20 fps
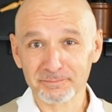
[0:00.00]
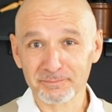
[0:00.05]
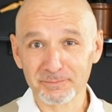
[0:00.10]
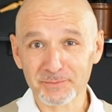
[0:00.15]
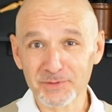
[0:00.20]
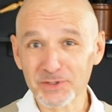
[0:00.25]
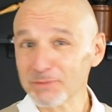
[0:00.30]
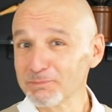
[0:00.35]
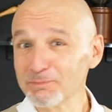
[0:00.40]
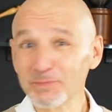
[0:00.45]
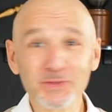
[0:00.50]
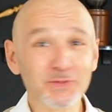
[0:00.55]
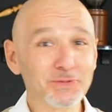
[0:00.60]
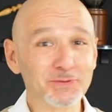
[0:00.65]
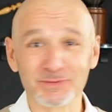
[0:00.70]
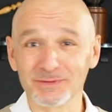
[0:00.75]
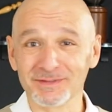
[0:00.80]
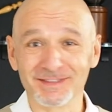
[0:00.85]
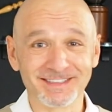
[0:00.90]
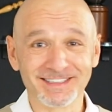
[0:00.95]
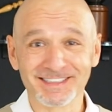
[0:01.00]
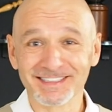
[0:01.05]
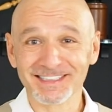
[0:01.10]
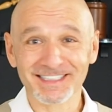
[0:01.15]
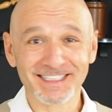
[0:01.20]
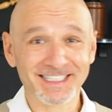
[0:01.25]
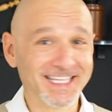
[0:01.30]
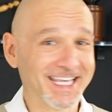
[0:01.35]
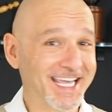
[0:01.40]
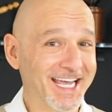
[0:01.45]
Spoon
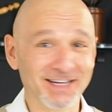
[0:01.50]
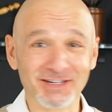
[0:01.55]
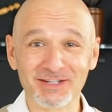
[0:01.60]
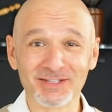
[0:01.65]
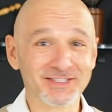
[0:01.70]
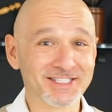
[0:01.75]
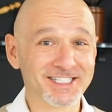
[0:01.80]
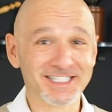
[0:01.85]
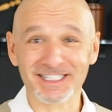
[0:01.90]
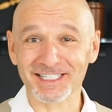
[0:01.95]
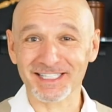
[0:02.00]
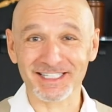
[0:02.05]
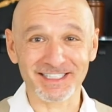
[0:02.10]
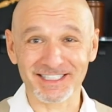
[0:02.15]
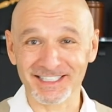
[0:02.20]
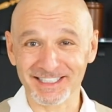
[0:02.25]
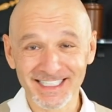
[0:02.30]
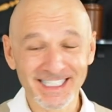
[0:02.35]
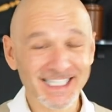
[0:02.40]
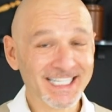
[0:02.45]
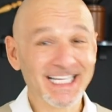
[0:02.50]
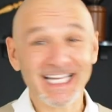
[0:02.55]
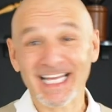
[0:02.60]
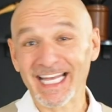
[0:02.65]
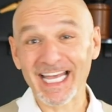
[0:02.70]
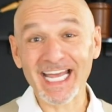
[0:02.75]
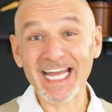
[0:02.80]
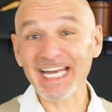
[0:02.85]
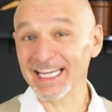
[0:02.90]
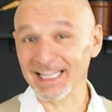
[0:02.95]
cannot stir
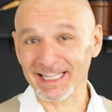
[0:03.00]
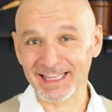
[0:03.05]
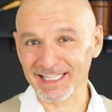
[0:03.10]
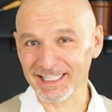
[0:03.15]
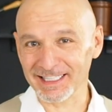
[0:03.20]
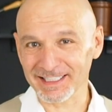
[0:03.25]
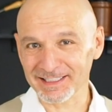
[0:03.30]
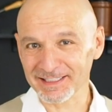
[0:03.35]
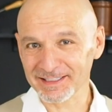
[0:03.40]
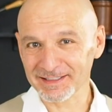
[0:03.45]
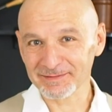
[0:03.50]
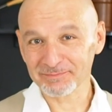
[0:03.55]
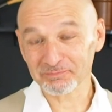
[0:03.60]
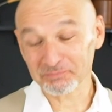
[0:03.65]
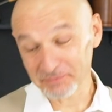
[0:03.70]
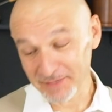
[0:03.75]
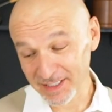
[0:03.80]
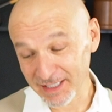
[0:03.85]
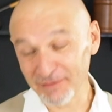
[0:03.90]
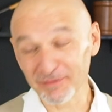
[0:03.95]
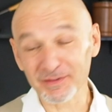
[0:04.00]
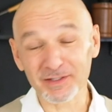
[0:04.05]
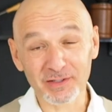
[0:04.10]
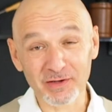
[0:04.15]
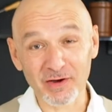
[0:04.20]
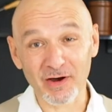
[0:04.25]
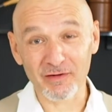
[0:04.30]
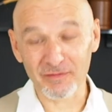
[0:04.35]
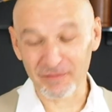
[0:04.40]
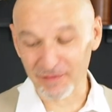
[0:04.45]
anything, even
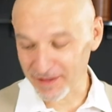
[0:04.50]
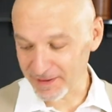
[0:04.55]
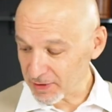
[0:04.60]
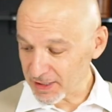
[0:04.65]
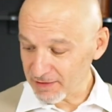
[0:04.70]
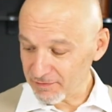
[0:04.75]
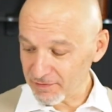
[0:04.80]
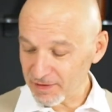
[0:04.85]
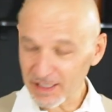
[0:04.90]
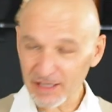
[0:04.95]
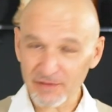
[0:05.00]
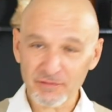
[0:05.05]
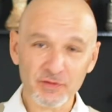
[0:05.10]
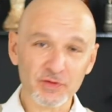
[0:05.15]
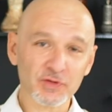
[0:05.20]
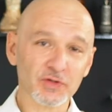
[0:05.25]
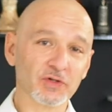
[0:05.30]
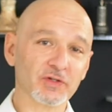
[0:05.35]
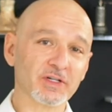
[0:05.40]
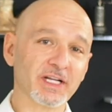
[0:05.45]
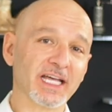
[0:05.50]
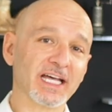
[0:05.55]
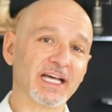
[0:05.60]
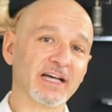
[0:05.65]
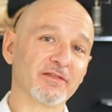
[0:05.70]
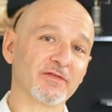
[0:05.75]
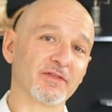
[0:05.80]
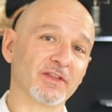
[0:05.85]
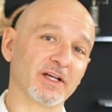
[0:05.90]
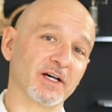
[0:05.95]
coffee. Even if you don't
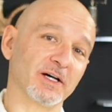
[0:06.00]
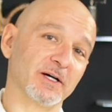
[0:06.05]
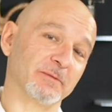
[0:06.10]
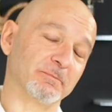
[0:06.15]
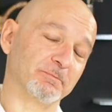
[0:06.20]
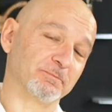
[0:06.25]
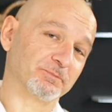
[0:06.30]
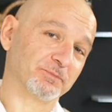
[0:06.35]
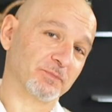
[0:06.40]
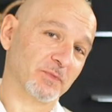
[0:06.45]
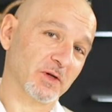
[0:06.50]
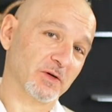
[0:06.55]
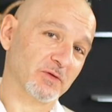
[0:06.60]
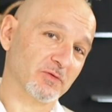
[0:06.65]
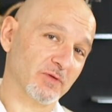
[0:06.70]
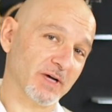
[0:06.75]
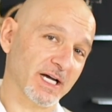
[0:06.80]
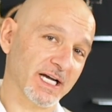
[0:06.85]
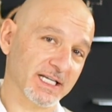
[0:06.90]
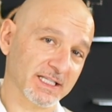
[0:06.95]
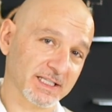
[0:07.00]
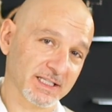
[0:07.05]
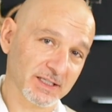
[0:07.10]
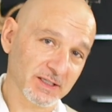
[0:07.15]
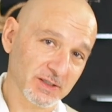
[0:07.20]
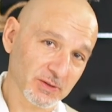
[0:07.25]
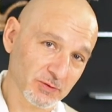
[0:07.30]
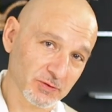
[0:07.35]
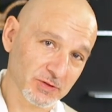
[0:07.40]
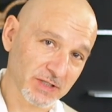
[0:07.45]
have the right
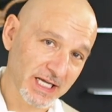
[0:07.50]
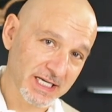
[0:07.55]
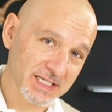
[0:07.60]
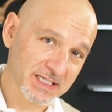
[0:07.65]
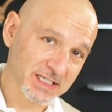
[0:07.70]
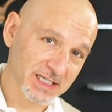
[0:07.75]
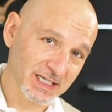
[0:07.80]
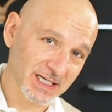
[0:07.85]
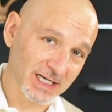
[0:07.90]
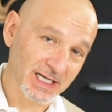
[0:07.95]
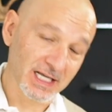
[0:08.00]
utensil